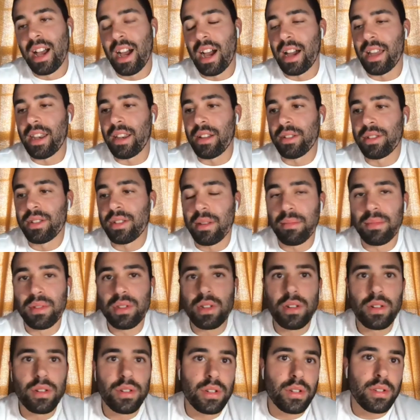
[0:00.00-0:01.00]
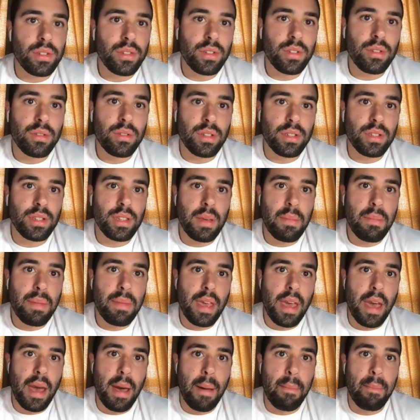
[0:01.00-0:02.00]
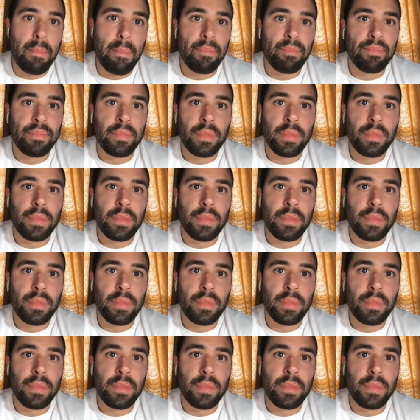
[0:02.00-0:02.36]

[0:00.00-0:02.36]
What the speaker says: I know some surgeons use a CPM,